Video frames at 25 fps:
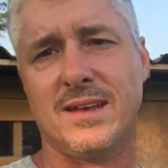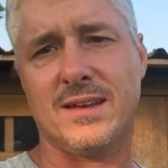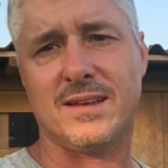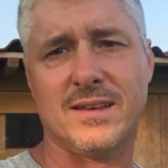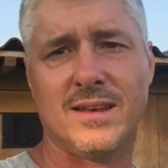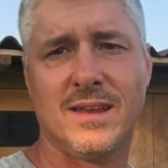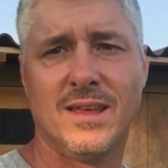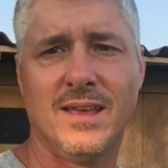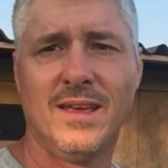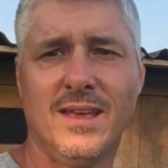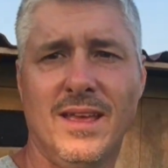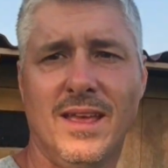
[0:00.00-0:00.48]

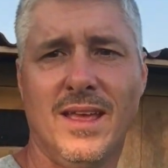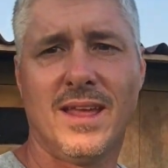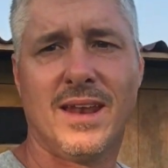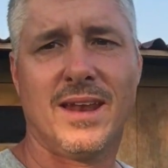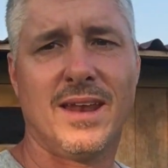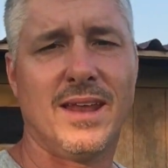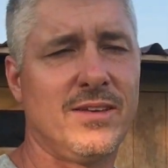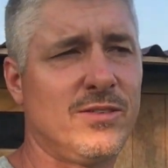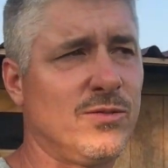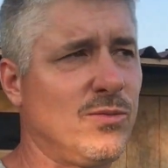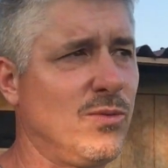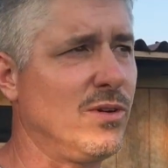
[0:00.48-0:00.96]
And
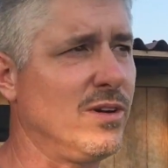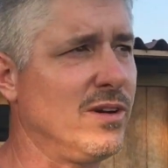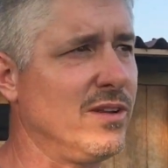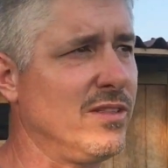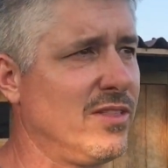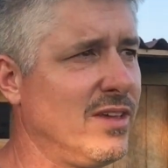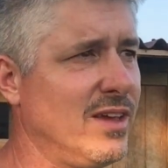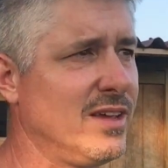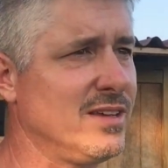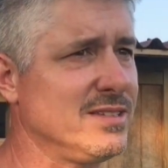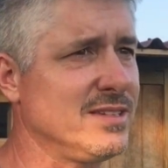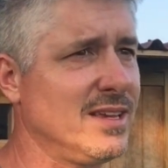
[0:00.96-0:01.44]
that's one of the
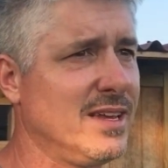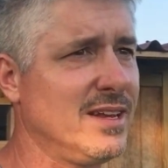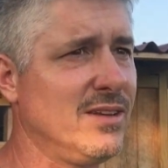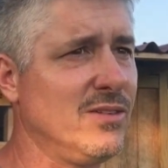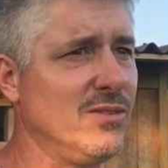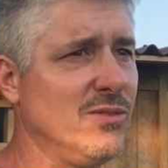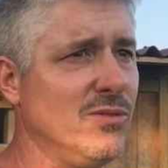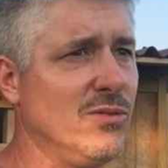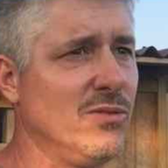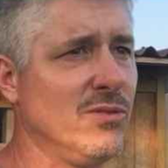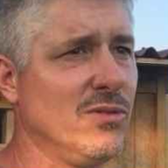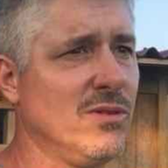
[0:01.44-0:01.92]
things I
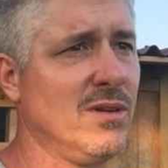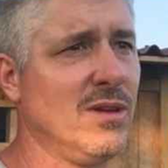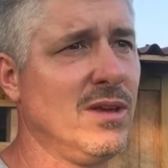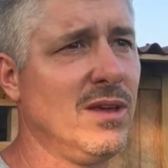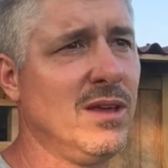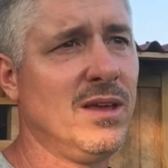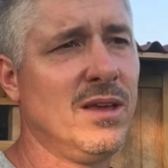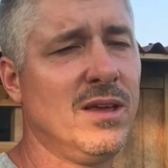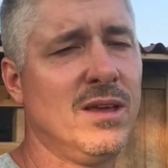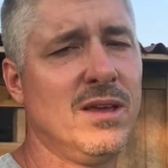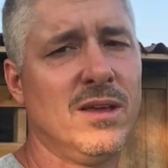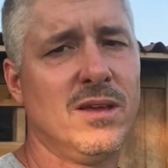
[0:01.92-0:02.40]
do.
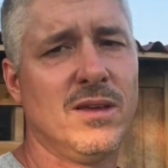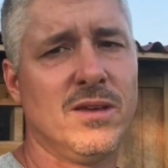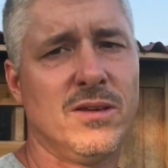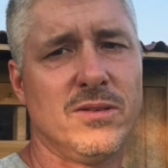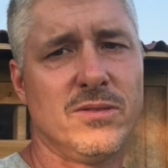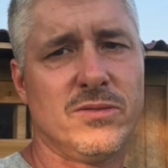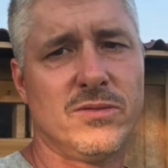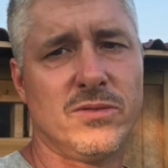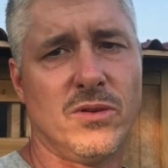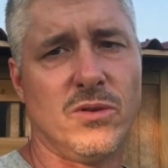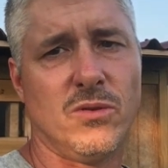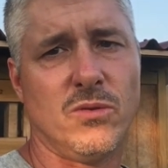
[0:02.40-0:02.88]

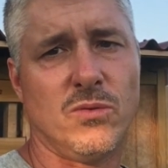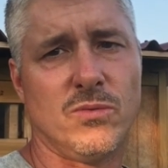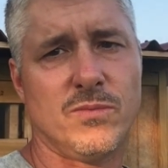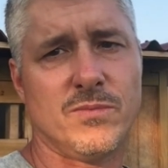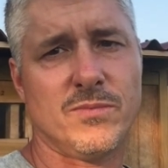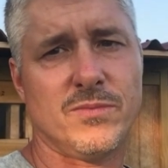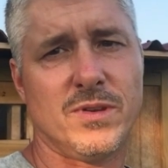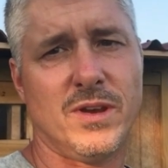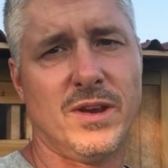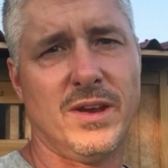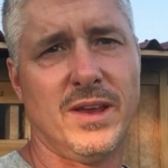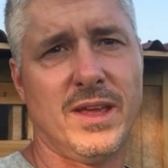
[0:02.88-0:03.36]
So
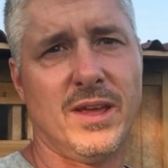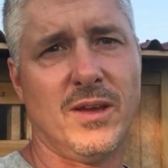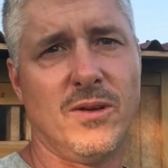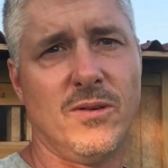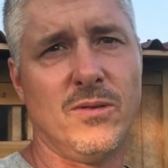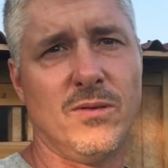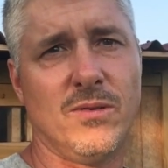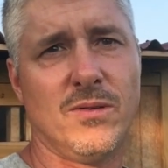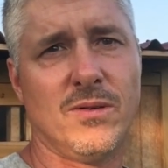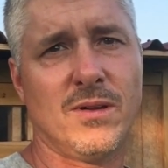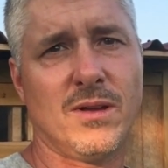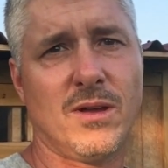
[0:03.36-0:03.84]
there you
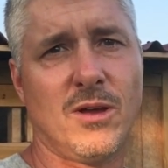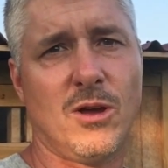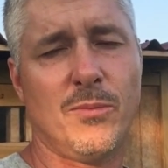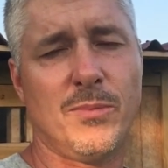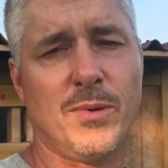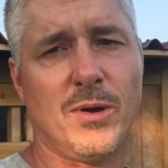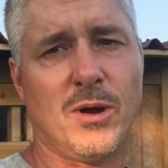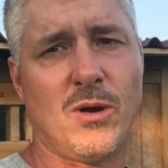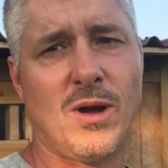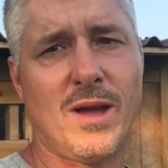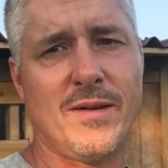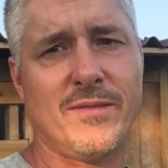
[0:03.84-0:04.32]
go.
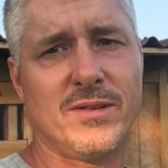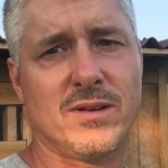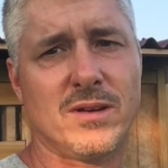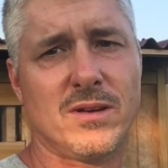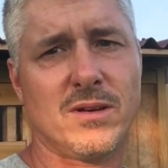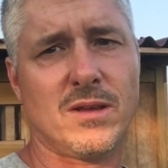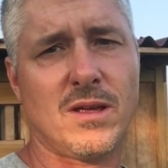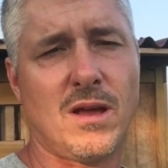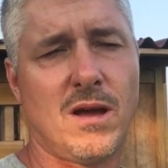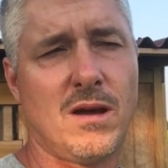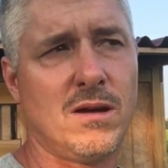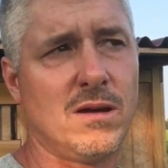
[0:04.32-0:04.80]
Hope y'all
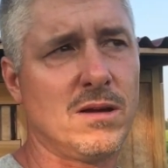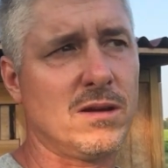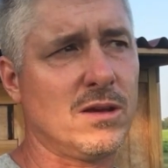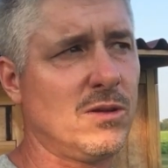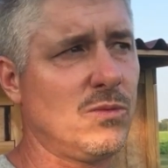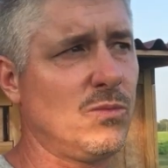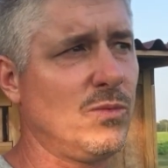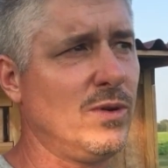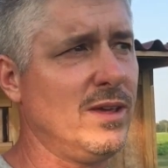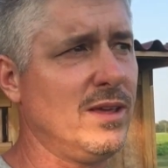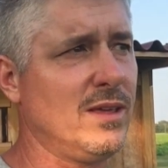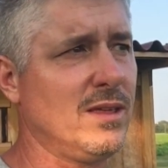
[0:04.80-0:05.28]
having a uh,
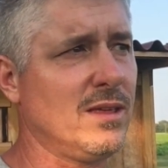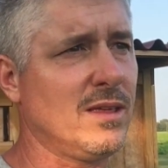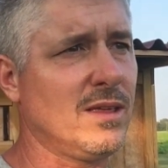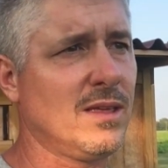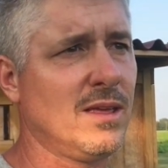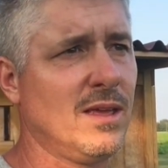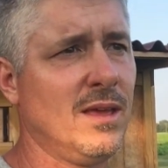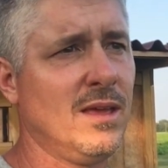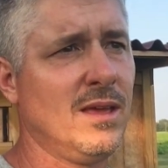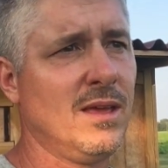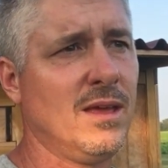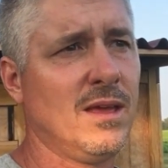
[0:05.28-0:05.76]
good week.
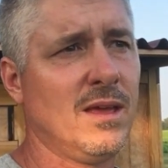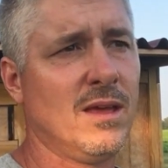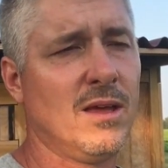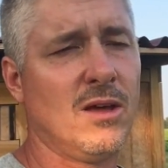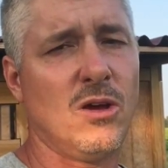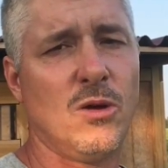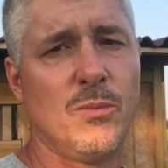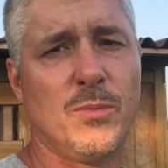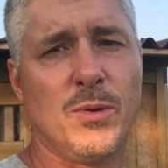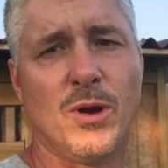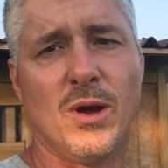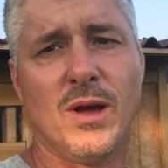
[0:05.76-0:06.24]

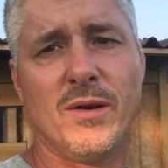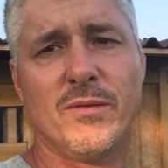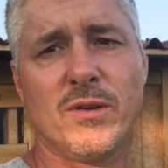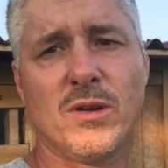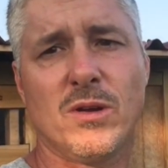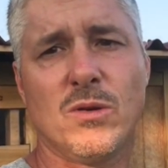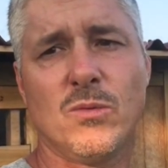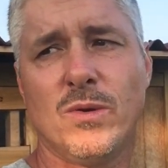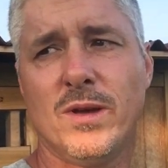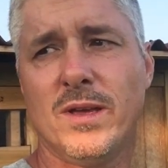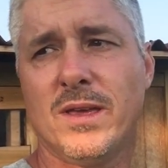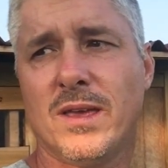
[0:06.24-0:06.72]
Hope y'all have a
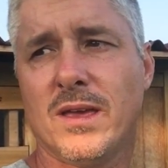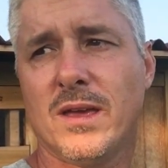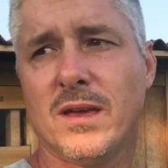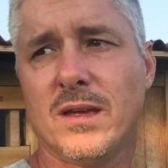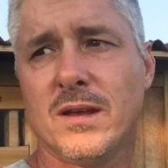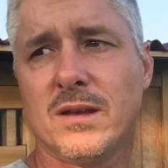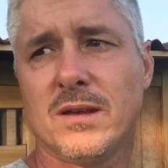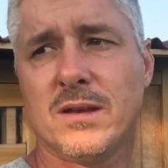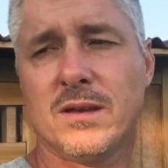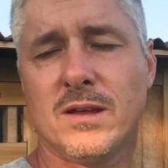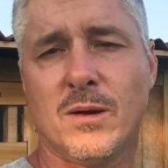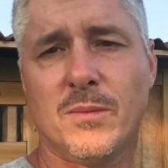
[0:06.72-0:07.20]
good
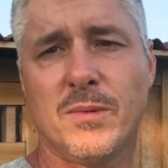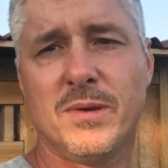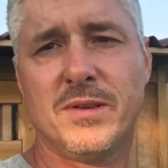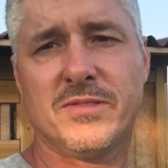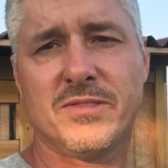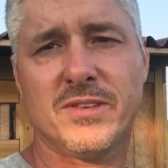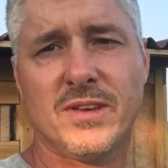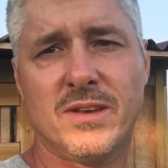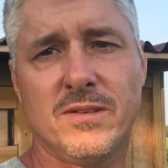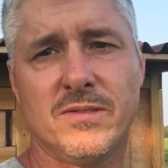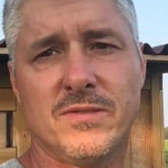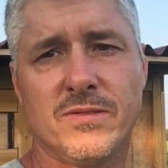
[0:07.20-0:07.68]
weekend. Y'all be
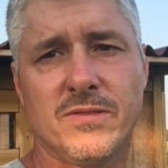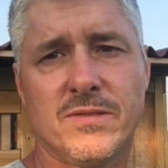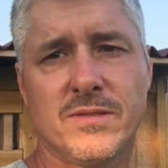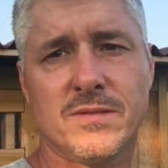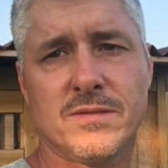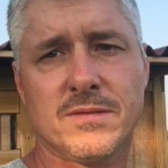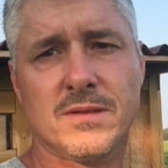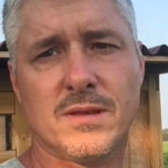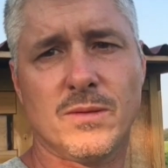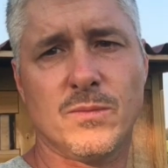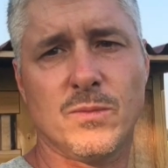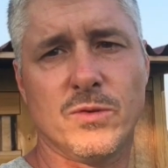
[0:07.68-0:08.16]
safe.
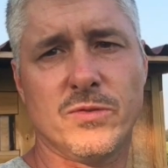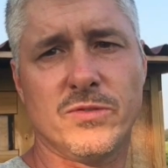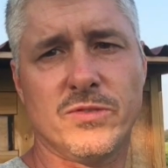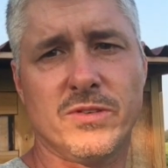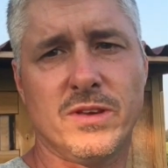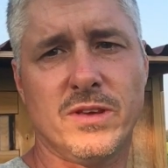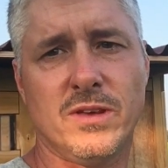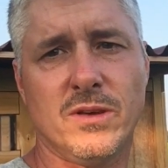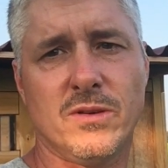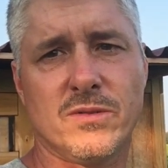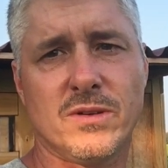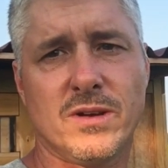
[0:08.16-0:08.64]
And we'll
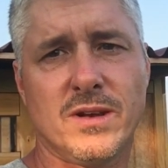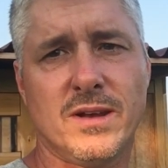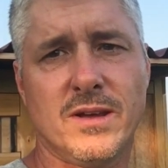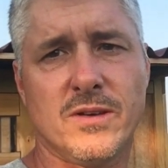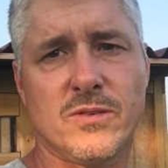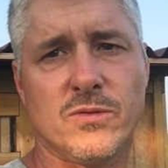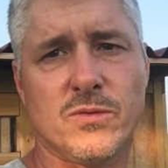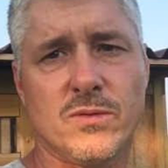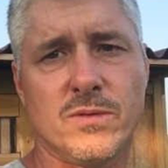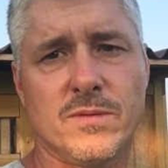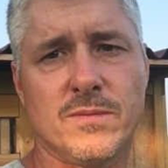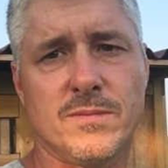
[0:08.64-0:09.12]
see you on the
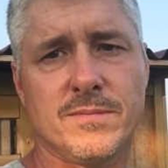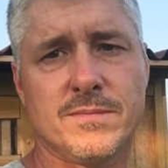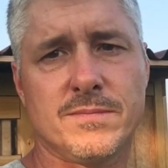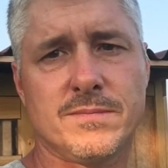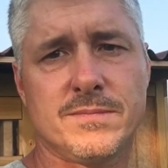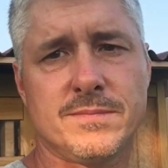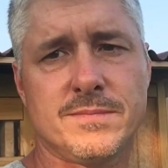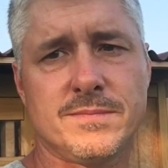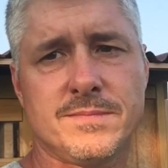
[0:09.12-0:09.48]
next one.